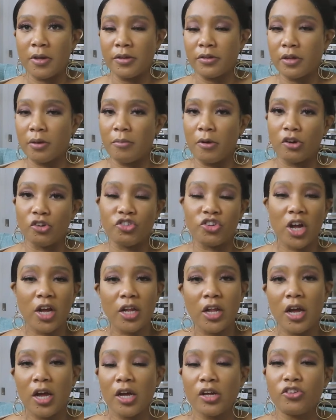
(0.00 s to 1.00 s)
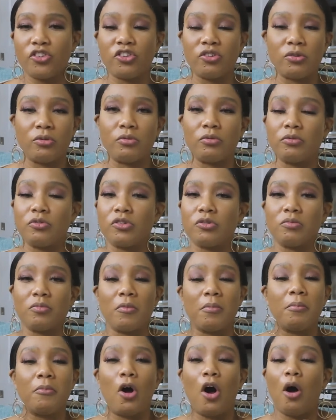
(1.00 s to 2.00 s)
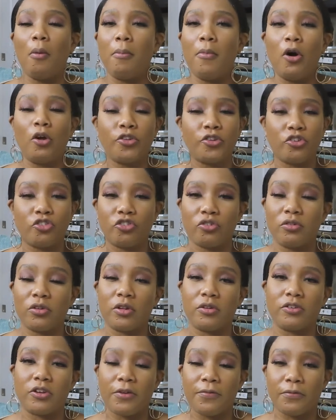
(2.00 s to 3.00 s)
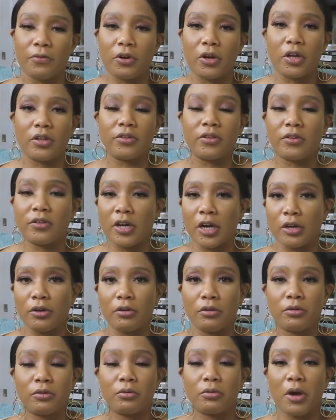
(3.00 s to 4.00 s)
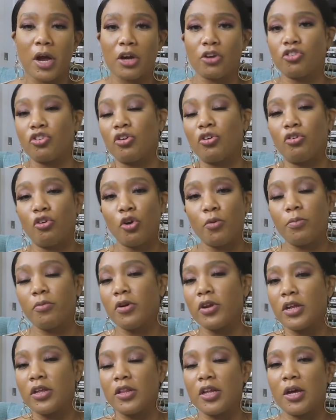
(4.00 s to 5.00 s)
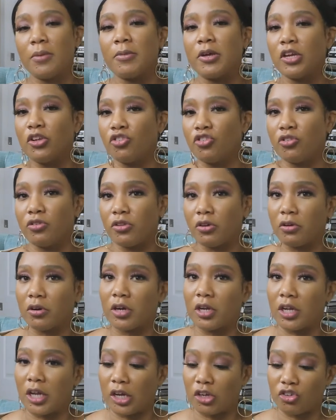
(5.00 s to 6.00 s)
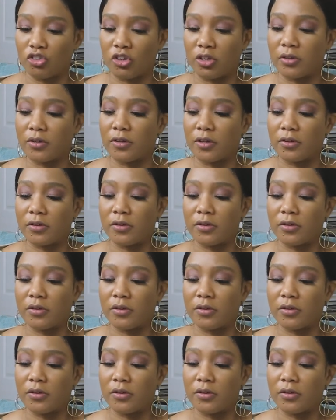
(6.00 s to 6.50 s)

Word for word: Mesa Margiela to multitudes of different designers who are actually incorporating them into their collections.